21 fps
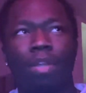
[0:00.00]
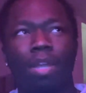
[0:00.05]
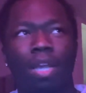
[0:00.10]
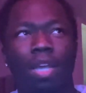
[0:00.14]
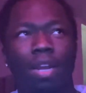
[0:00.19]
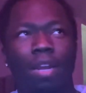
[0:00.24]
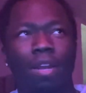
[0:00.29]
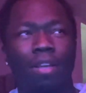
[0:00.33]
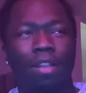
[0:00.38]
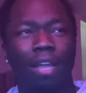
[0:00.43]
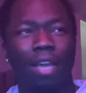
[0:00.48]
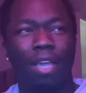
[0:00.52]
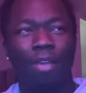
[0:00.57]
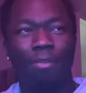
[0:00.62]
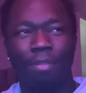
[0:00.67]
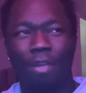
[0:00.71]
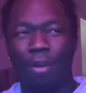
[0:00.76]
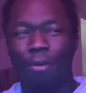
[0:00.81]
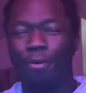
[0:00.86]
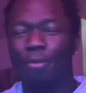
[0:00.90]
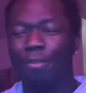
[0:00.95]
And it looked like he was
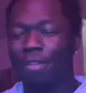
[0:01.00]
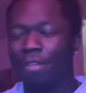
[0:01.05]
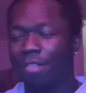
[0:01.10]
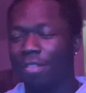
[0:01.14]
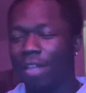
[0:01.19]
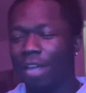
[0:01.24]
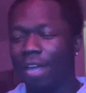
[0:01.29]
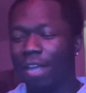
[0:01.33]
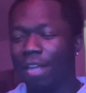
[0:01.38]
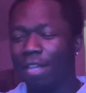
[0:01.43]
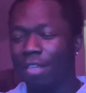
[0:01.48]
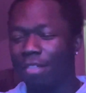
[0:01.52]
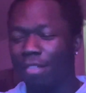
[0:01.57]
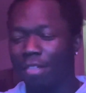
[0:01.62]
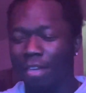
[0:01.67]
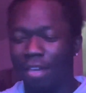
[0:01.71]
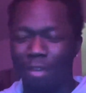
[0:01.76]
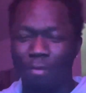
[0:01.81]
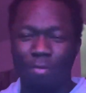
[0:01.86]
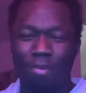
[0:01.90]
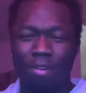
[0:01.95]
like on his stage
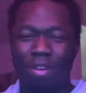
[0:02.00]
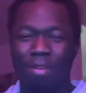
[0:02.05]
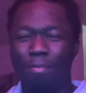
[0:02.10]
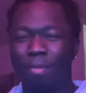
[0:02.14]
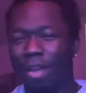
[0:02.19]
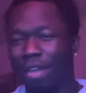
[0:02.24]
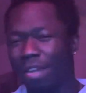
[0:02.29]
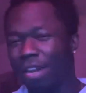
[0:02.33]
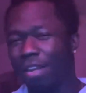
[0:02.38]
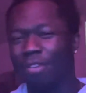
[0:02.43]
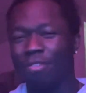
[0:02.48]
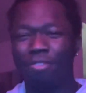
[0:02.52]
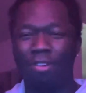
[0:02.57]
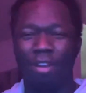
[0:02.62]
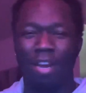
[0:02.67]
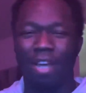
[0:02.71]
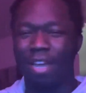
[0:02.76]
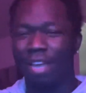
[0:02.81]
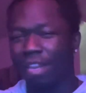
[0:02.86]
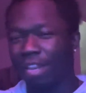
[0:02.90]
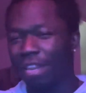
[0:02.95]
singing with the mic, like you know,
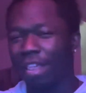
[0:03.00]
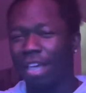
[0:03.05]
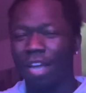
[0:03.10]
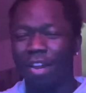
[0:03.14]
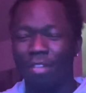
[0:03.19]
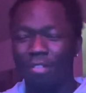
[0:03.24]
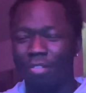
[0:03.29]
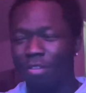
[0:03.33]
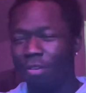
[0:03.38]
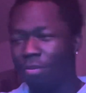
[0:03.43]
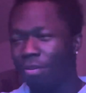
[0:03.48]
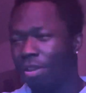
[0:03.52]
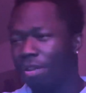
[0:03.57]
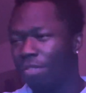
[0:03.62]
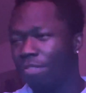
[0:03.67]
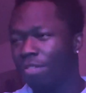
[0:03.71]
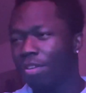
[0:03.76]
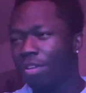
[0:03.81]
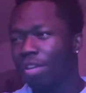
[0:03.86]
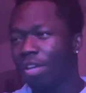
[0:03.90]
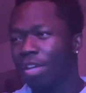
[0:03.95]
like a talent show, whatever.